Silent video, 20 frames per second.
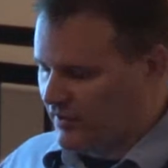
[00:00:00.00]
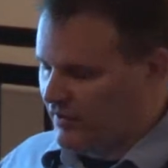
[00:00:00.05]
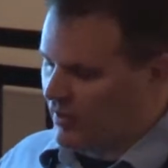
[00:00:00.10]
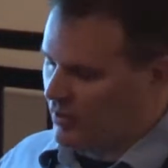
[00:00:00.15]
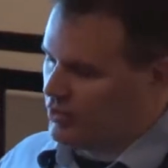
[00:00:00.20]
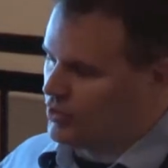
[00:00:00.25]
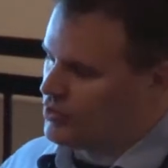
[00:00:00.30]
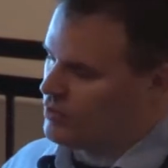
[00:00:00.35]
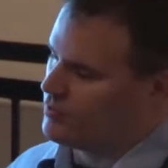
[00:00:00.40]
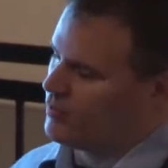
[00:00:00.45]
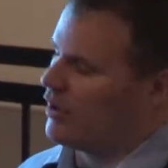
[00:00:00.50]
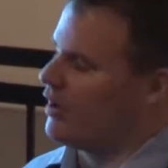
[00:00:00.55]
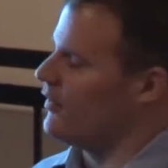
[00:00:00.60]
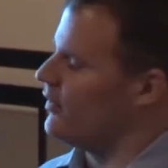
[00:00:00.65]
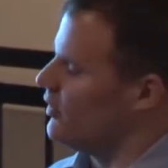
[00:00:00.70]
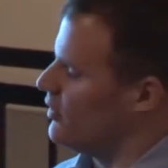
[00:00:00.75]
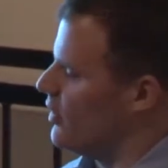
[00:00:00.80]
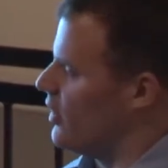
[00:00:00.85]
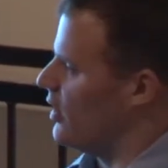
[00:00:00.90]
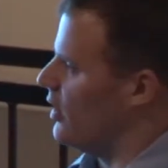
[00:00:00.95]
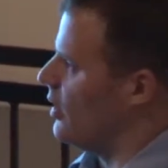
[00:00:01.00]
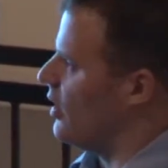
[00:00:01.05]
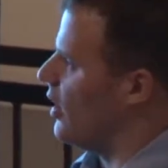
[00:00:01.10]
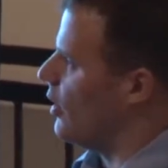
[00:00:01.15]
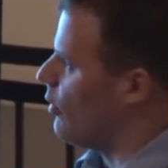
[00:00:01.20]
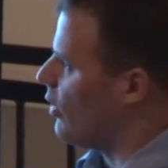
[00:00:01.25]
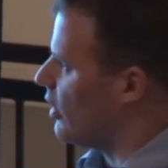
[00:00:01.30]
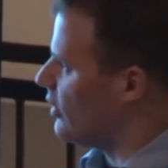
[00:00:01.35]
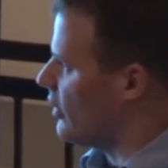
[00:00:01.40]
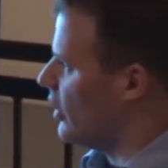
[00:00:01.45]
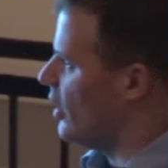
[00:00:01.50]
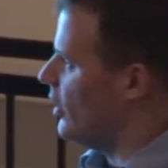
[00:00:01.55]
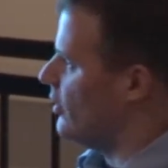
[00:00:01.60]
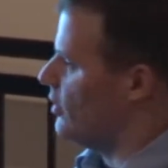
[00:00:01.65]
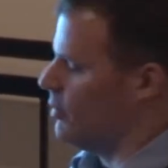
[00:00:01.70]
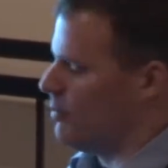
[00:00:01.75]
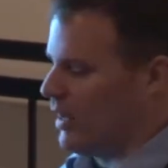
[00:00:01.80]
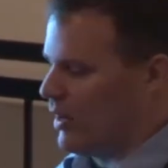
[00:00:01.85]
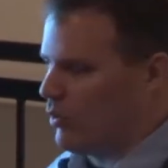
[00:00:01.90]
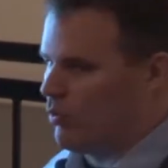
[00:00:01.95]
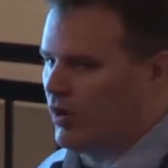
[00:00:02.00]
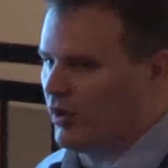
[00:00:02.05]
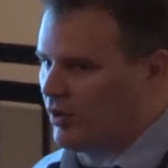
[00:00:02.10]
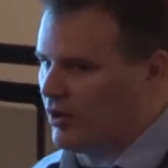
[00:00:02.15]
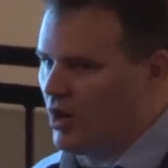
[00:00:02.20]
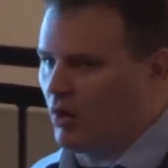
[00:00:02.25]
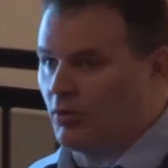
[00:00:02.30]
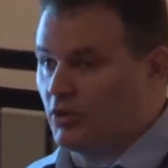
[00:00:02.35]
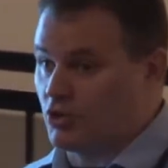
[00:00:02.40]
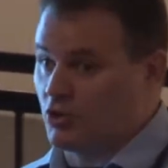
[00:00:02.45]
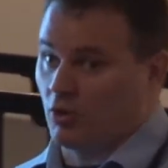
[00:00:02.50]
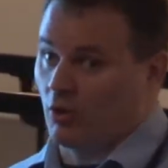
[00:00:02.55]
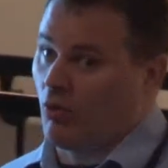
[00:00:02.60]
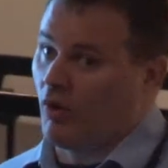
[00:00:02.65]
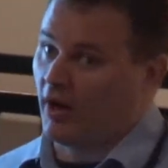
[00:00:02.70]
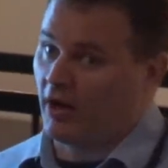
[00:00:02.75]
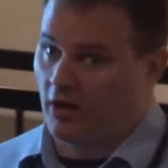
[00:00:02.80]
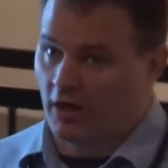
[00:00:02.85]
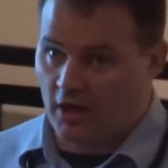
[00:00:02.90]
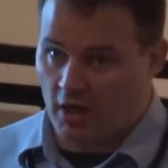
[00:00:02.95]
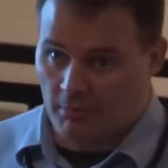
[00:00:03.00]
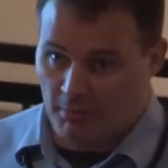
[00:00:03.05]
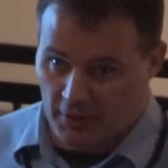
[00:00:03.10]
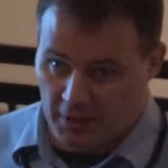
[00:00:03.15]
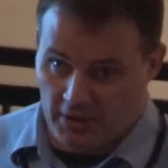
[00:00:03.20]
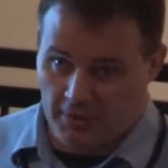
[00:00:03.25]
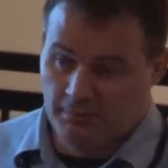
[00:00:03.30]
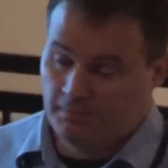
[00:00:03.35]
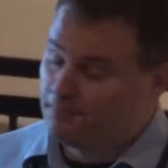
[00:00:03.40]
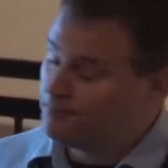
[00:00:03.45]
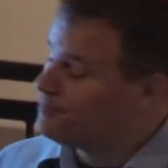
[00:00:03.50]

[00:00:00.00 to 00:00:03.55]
intelligence project that I worked on about whether or not we should acquire a company.